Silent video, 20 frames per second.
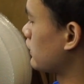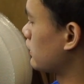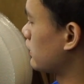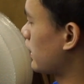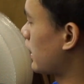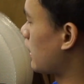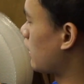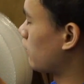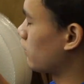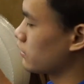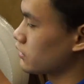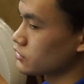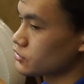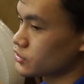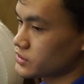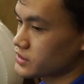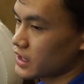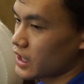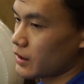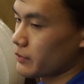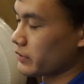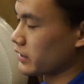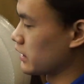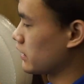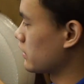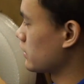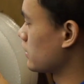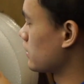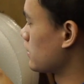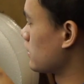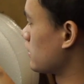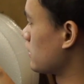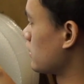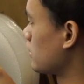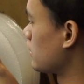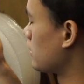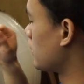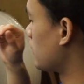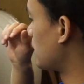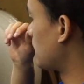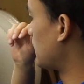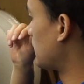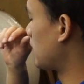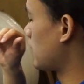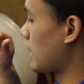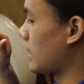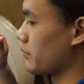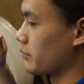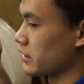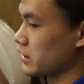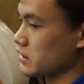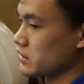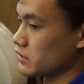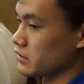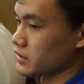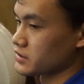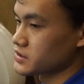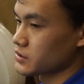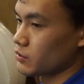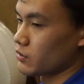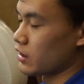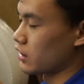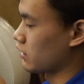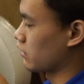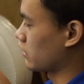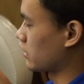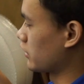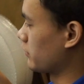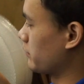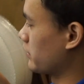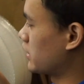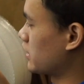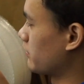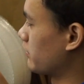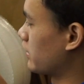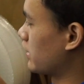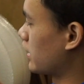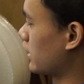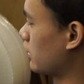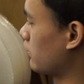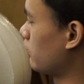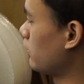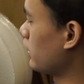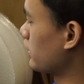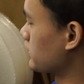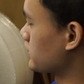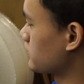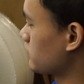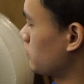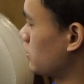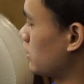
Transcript: Now, just how many how many units of water are going to be coming out at once?